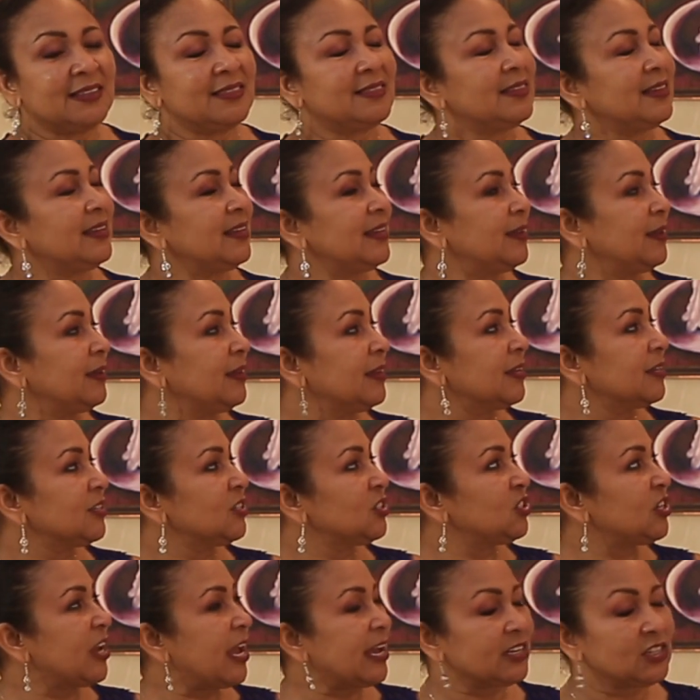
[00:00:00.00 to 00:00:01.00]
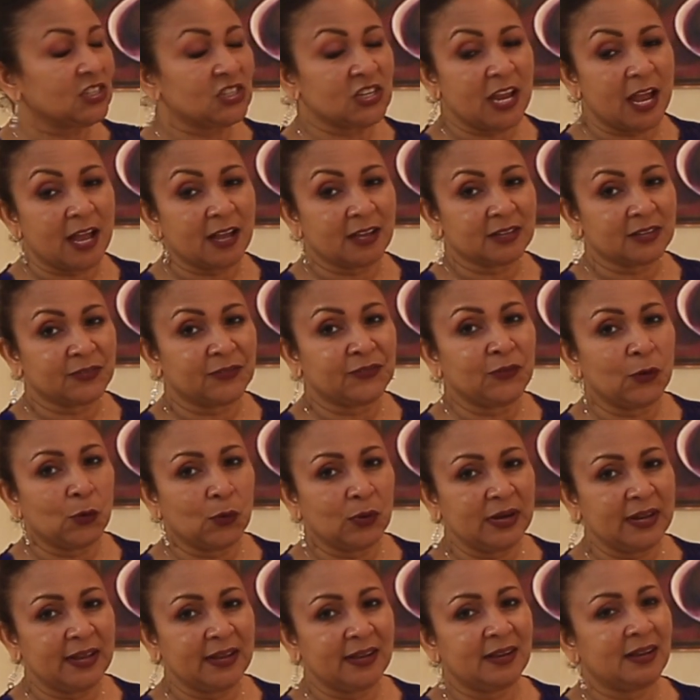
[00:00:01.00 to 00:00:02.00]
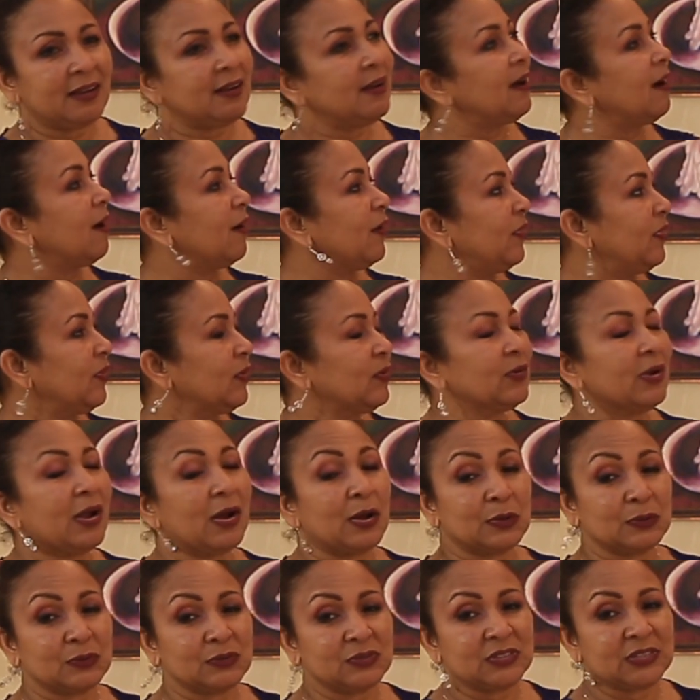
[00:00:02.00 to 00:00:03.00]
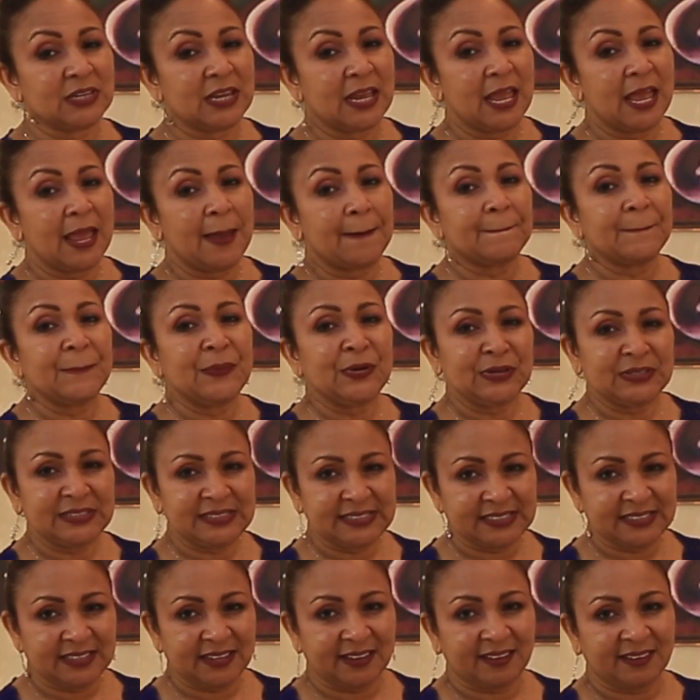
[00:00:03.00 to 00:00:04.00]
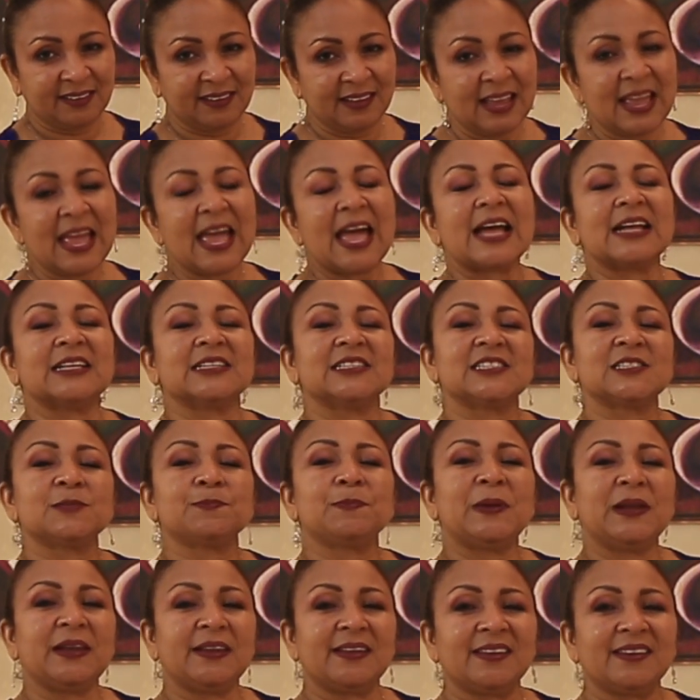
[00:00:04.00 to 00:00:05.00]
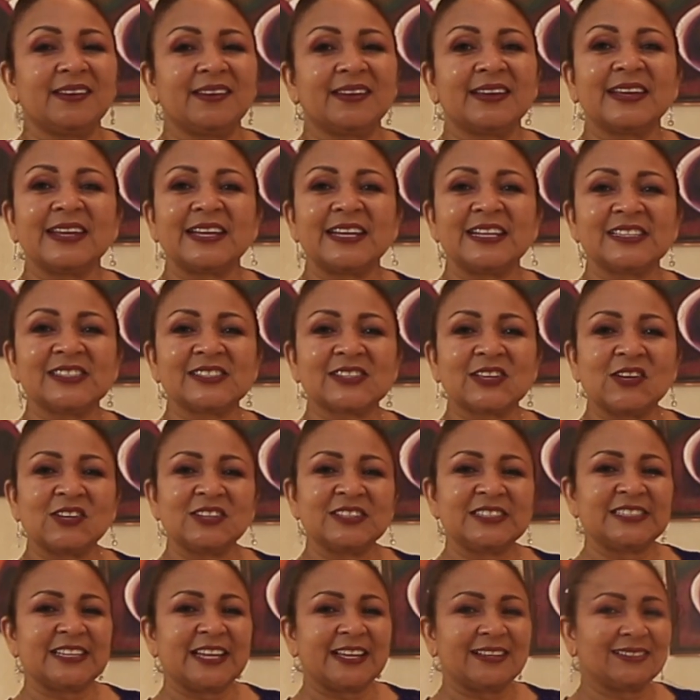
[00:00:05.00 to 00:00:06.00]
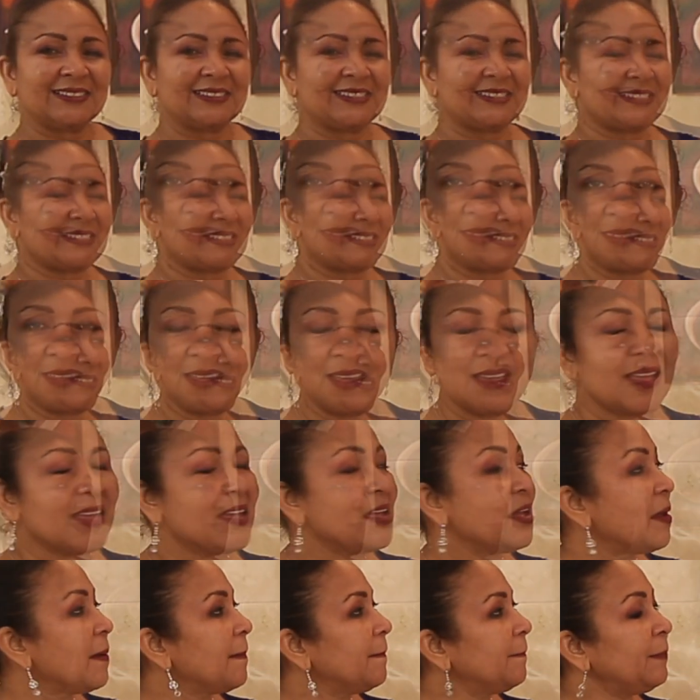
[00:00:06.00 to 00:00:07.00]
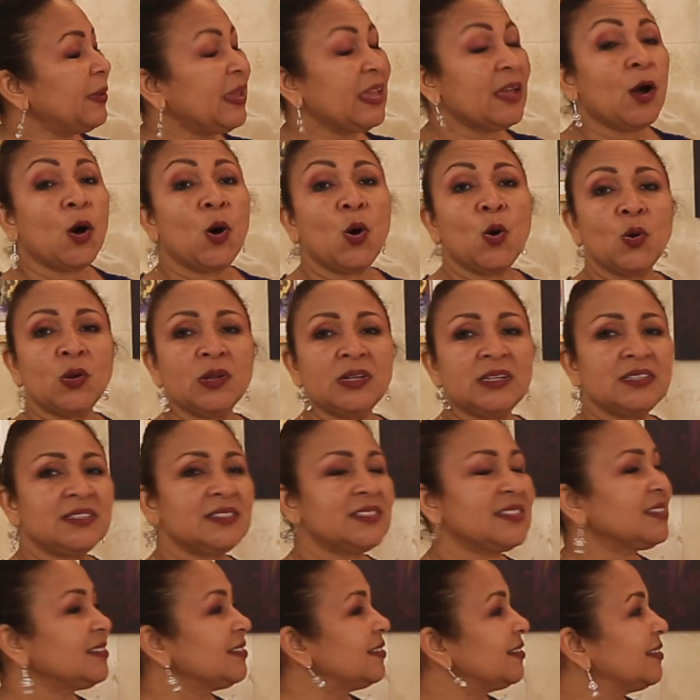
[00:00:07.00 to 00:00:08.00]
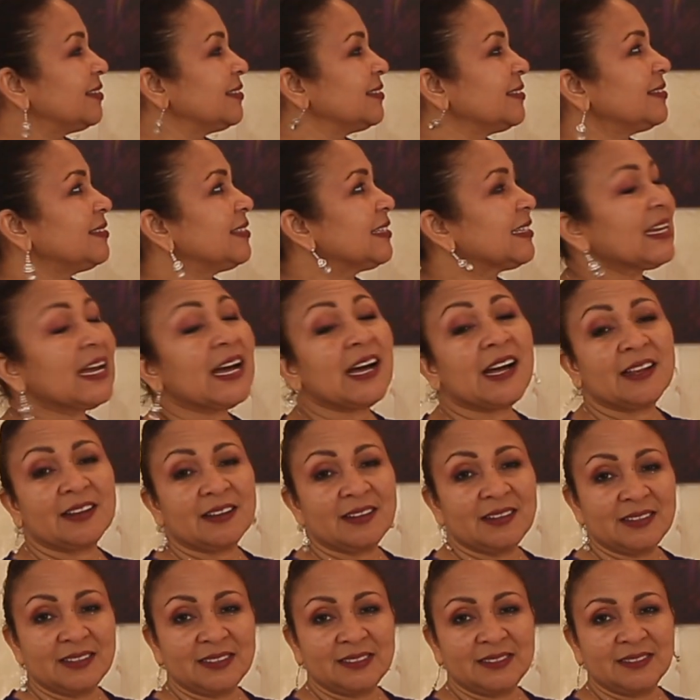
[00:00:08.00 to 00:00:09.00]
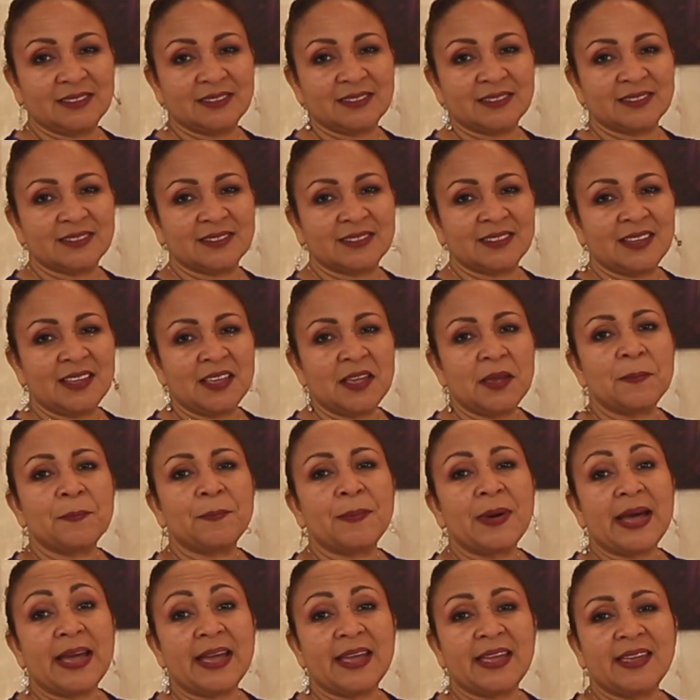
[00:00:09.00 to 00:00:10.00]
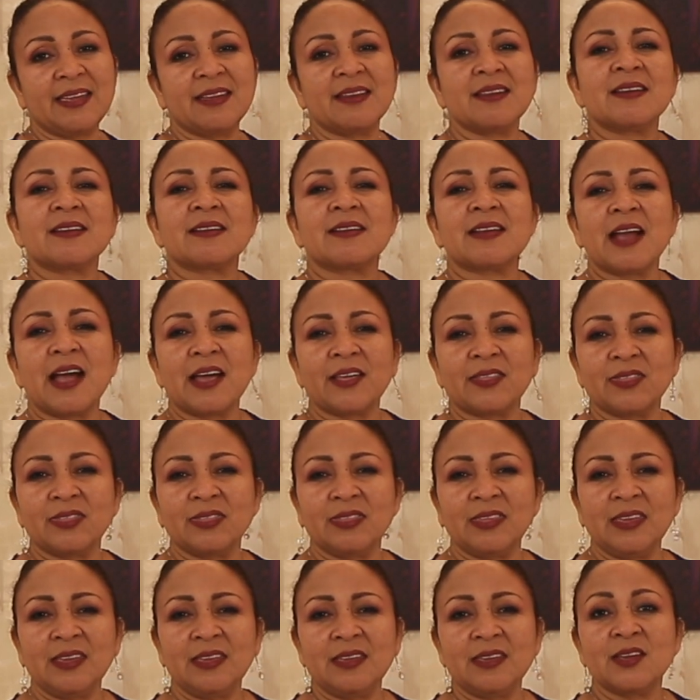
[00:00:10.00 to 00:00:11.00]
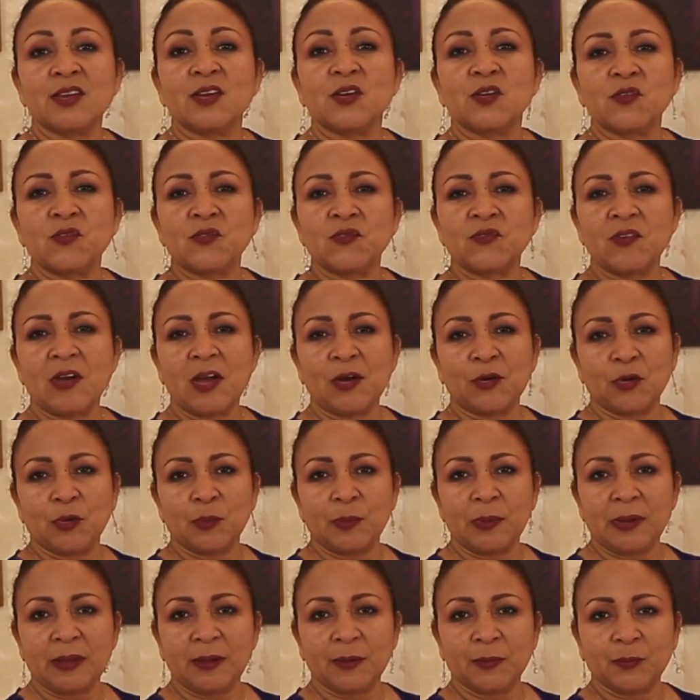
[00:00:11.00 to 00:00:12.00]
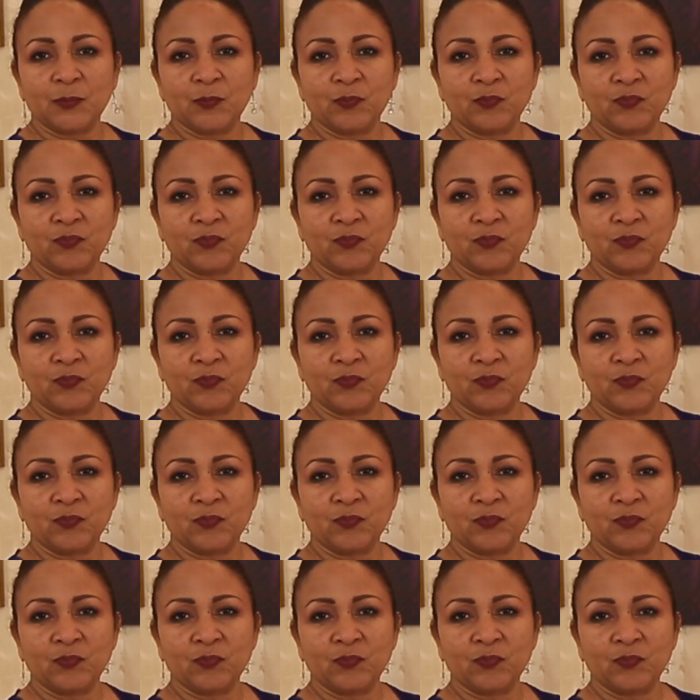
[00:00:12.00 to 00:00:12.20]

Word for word: the shak-shak falling on the ground, bursting and spilling its contents. Behold the Candle by Kathy Farabi.